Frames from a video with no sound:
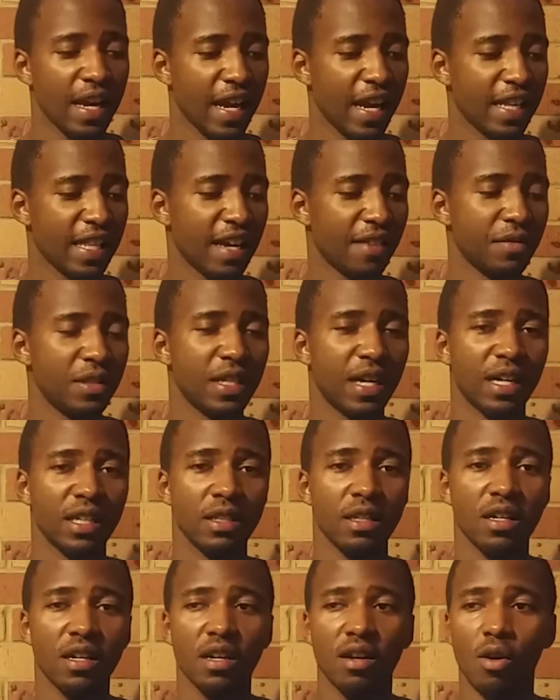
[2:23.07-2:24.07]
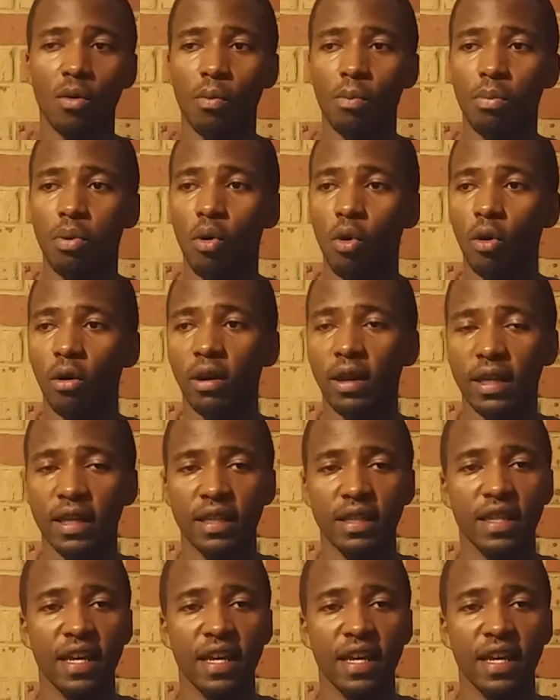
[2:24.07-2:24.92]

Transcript: and have done poorly.